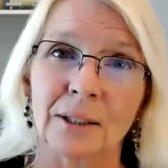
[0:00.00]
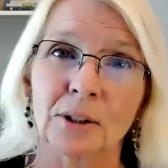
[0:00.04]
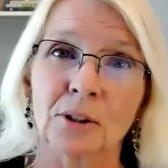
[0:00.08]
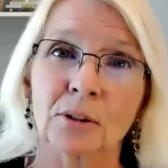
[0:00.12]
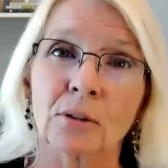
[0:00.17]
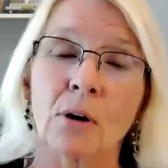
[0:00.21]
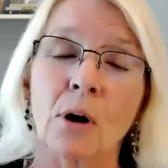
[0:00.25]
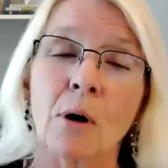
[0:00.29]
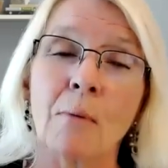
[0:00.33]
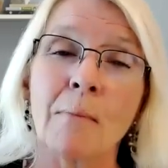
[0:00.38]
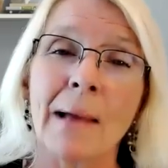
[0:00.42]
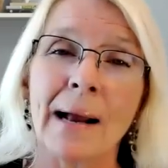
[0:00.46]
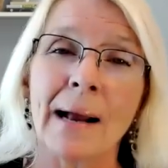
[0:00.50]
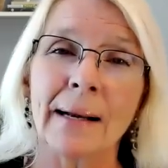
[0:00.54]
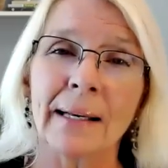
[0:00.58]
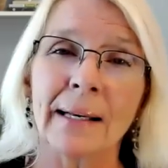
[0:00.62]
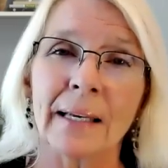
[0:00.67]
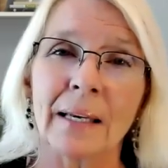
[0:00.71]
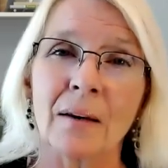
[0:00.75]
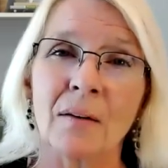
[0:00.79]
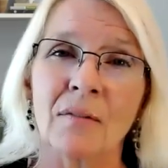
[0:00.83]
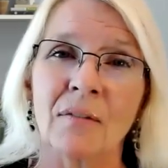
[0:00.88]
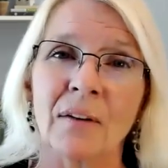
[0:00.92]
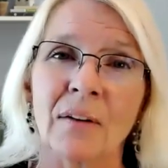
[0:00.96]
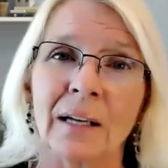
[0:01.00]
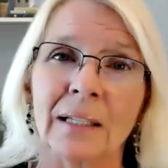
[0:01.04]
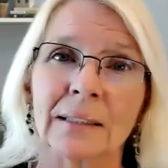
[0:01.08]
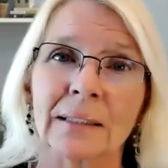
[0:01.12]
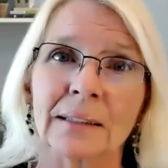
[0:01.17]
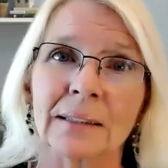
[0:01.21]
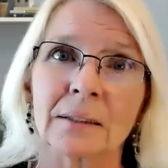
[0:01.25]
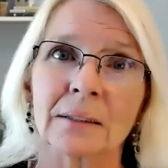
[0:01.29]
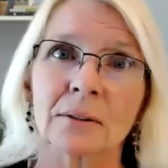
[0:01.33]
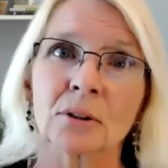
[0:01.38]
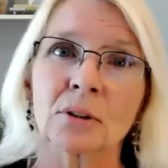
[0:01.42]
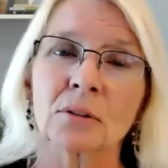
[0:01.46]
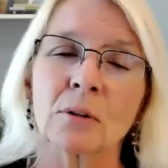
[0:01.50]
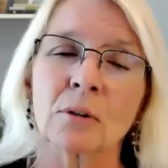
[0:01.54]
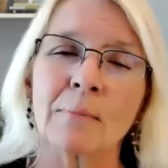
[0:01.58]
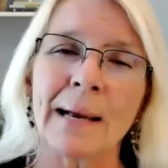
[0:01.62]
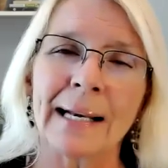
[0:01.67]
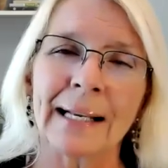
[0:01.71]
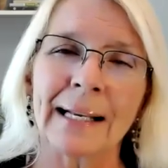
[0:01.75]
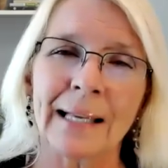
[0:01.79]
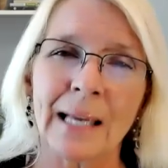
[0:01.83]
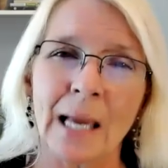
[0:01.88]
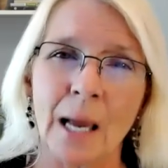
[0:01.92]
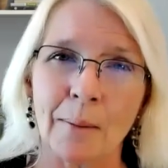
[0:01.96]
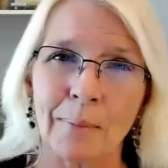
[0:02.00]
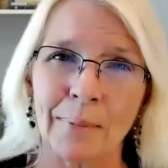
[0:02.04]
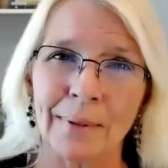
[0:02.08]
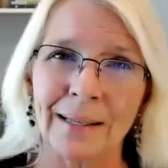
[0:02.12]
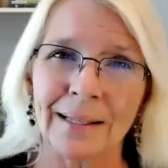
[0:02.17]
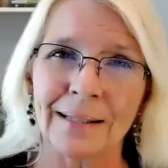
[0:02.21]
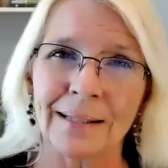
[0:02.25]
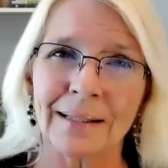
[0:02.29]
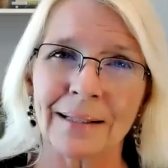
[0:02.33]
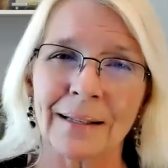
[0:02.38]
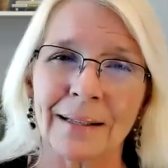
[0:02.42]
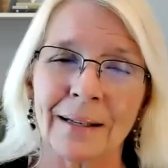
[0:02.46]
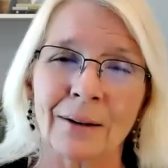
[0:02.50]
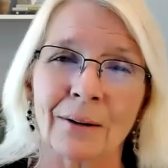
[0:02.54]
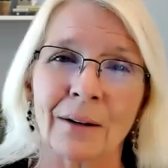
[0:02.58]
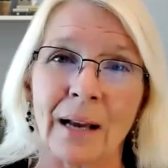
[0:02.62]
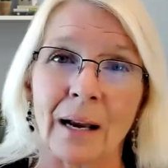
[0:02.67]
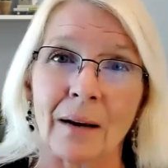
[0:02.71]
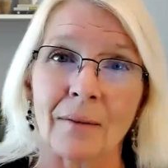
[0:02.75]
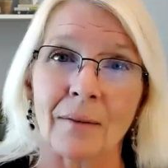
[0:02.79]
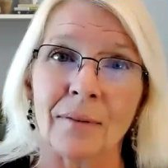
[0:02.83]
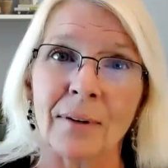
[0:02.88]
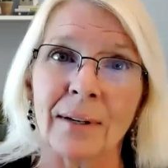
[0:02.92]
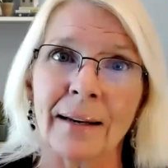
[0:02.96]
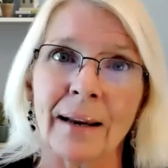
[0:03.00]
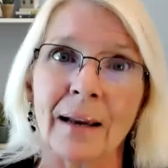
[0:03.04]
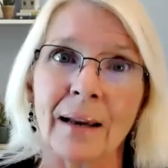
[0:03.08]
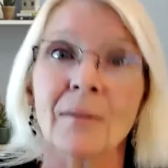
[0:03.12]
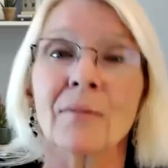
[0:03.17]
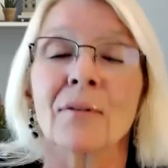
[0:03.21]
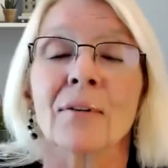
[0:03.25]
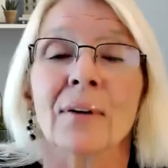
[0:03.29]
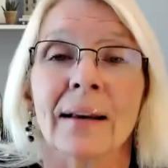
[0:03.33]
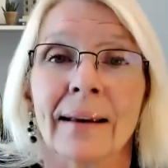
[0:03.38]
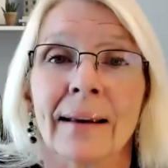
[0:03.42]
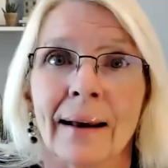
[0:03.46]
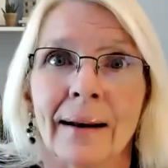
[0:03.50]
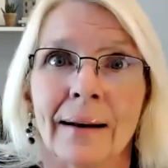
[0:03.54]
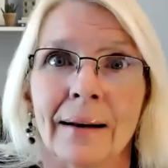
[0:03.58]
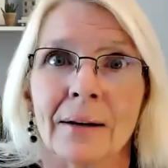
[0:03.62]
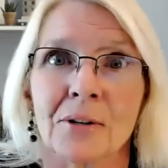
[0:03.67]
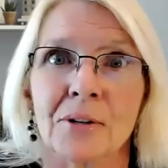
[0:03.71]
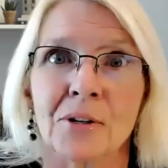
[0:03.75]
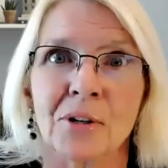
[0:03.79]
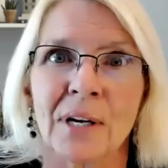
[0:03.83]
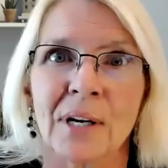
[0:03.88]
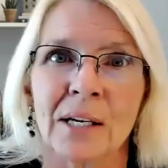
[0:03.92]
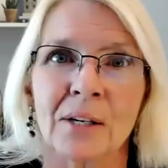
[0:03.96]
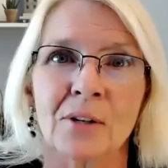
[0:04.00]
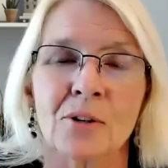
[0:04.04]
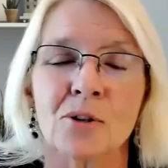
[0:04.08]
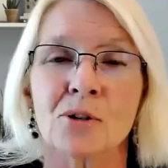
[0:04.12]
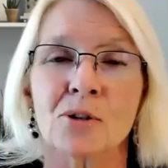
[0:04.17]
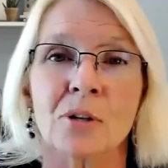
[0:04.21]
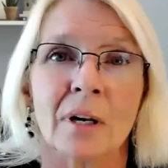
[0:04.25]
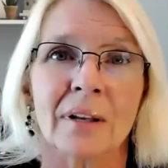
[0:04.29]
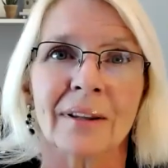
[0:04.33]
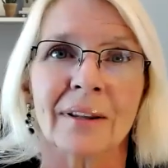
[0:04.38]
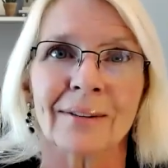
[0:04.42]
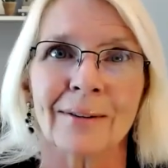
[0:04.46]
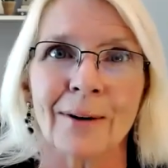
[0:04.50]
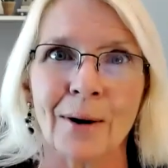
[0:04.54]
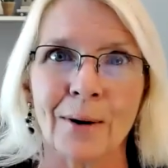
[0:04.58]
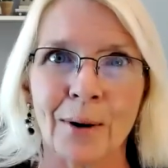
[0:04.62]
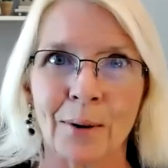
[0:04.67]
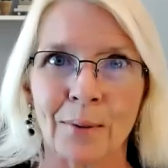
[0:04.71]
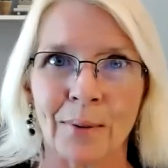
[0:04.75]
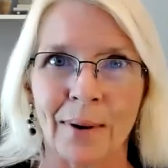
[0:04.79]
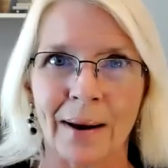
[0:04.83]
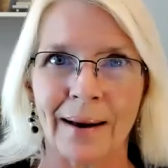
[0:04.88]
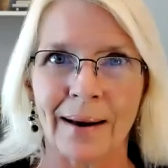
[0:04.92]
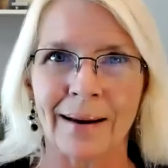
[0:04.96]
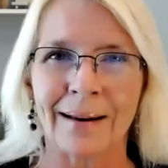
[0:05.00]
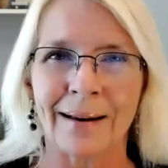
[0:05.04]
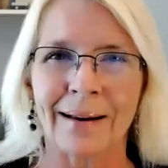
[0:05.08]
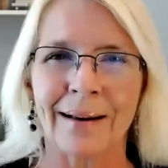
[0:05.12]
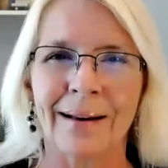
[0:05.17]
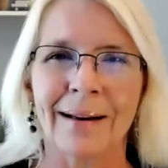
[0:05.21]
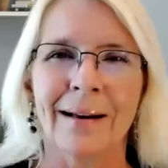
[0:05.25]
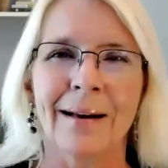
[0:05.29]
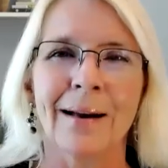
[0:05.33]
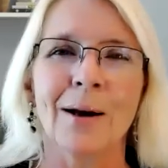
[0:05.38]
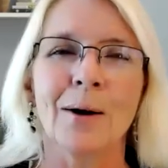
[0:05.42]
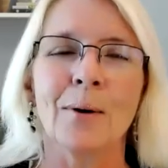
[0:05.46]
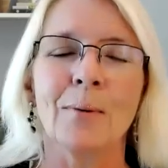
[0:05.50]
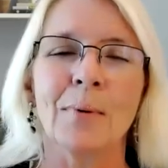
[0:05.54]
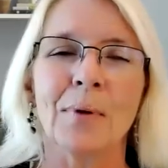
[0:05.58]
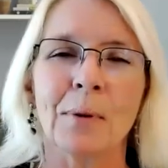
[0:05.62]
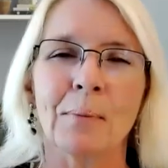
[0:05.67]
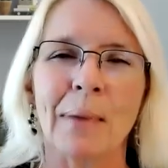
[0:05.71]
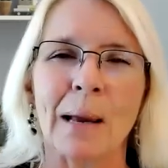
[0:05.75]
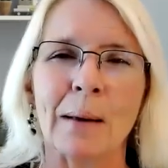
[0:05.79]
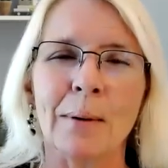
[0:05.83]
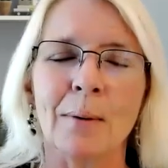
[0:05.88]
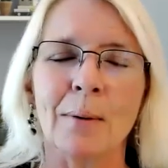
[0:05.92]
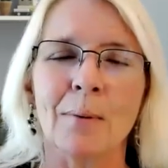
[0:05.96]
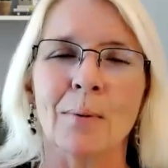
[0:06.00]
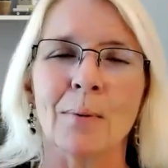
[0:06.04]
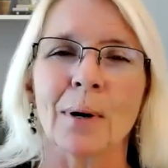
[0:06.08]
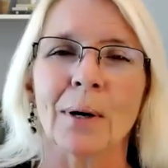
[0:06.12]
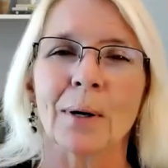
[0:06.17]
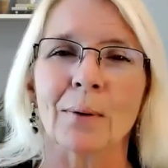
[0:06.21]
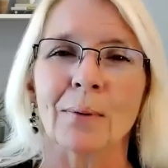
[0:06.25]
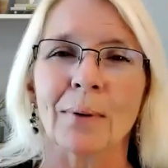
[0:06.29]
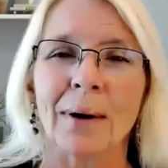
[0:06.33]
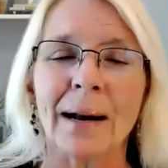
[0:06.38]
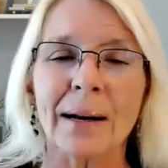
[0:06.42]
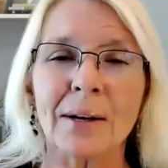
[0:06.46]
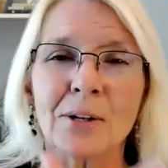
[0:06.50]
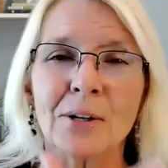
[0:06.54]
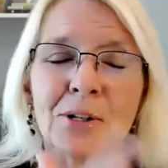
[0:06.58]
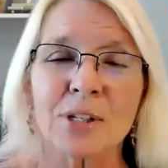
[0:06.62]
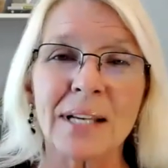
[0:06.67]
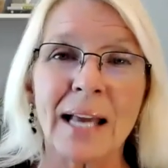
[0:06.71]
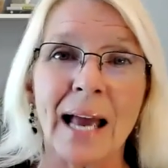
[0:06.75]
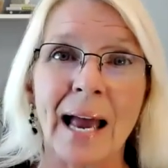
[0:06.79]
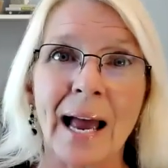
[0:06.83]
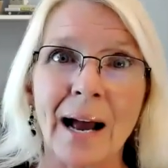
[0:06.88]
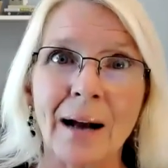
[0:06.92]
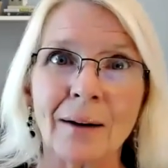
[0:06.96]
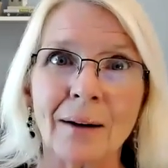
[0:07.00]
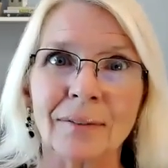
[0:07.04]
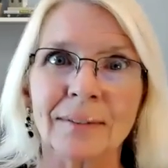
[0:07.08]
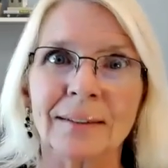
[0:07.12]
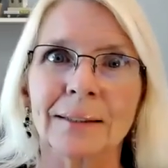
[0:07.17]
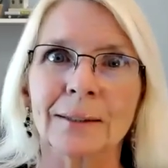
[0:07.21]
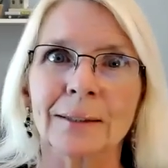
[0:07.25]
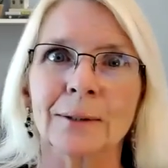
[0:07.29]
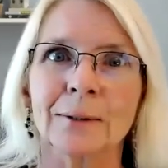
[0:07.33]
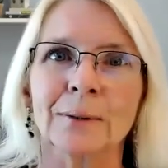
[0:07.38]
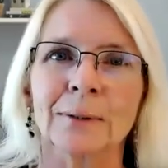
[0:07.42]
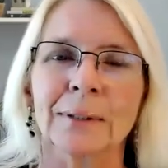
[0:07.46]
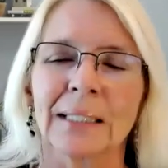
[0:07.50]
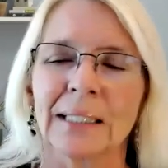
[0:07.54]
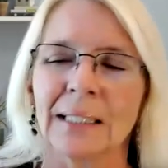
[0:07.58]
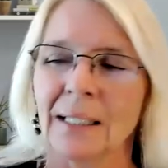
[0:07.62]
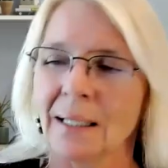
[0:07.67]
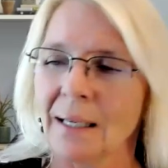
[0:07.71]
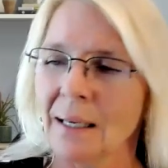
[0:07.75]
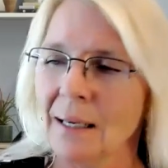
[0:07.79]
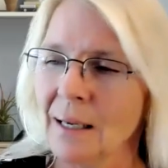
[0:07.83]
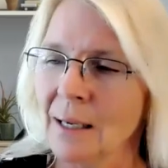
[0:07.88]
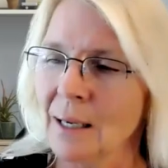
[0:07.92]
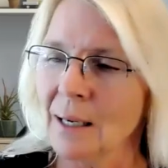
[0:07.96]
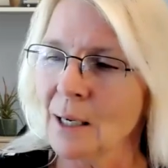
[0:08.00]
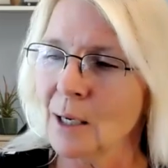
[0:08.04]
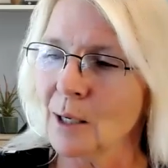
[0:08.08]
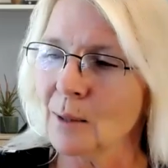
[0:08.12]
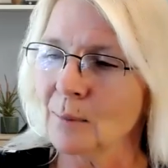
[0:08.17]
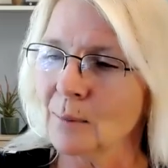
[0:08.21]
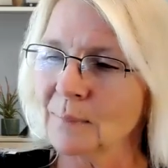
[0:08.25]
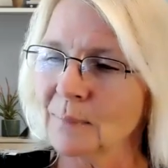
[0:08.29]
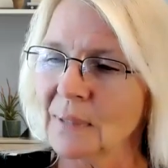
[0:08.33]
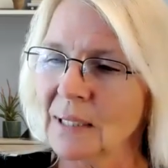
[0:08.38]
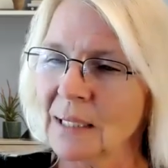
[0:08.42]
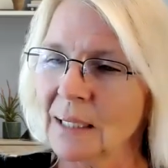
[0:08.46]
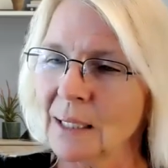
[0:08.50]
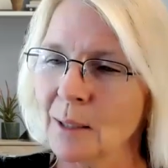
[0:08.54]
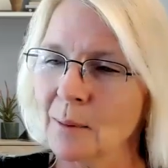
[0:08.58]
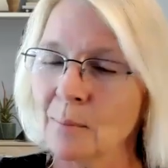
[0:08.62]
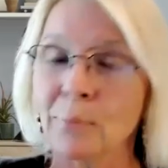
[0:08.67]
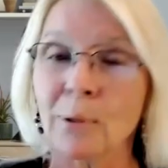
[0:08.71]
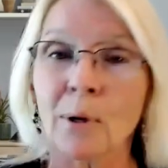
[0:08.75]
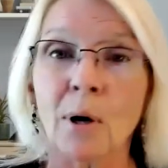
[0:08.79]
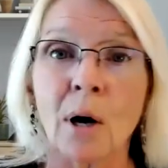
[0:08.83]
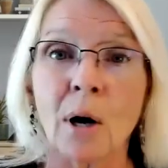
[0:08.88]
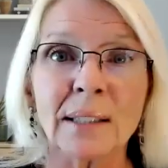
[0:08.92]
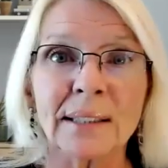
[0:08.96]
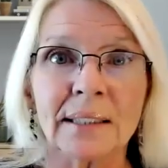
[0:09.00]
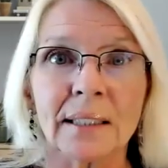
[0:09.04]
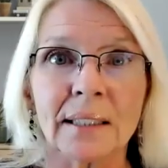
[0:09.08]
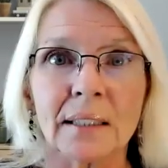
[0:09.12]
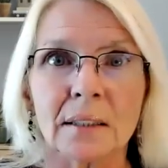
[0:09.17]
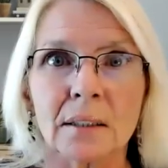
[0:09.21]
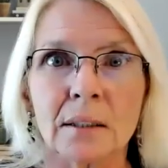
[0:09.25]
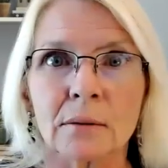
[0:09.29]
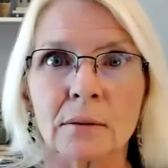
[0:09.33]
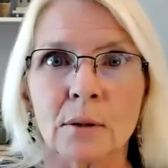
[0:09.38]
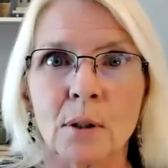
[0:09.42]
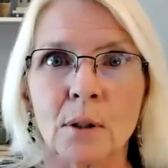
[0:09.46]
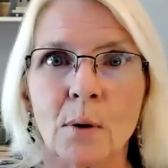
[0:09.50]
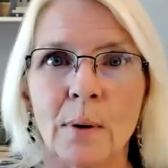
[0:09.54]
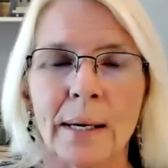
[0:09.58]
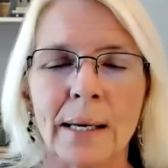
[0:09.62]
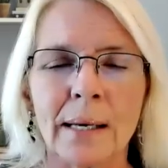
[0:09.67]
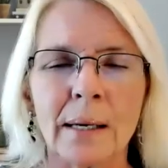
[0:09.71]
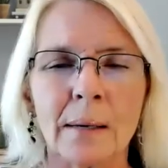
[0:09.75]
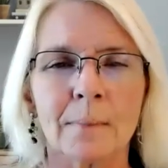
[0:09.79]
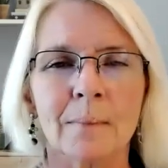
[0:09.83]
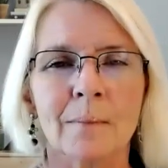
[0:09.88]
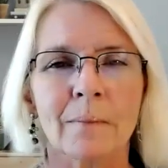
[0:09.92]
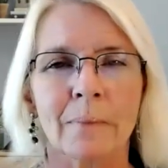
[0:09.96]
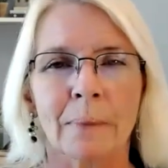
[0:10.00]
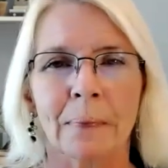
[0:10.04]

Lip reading: traumatic events or traumatic happenings in our life. You can't forget it. You can just not throw it away with the baby water, right? You just have to process through it.